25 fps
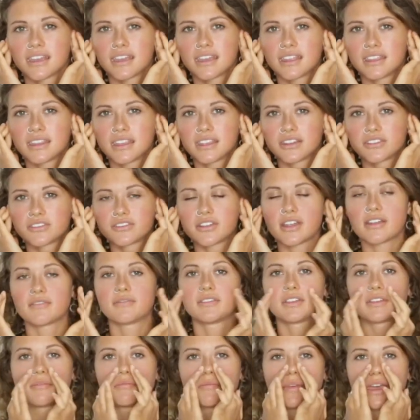And then
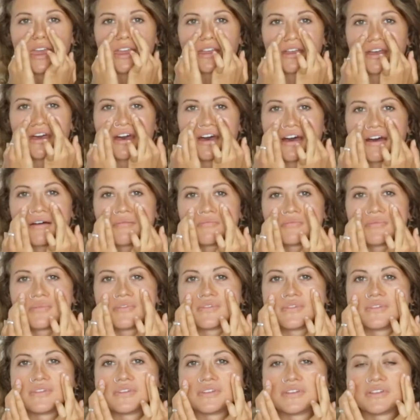traveling back up,
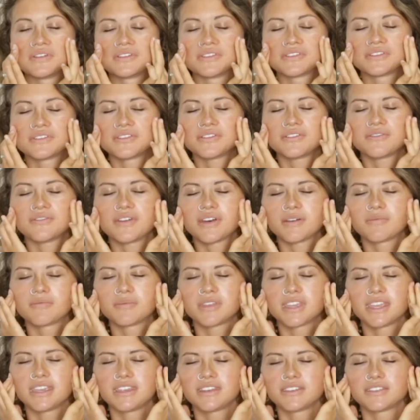sort of
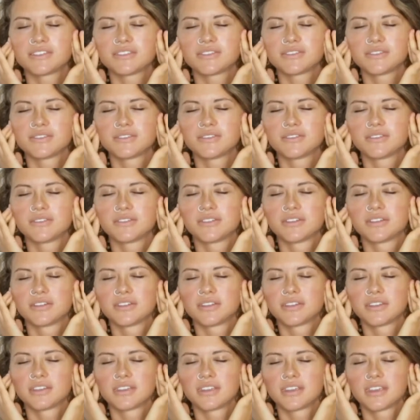up into
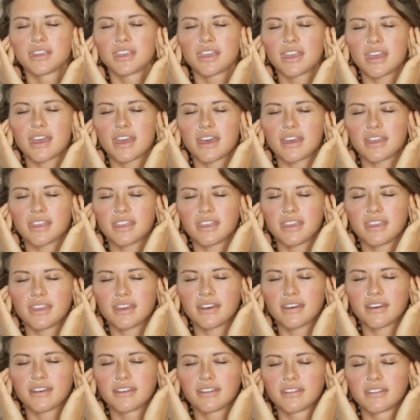our
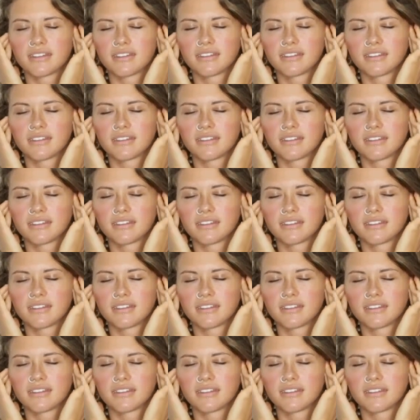ear.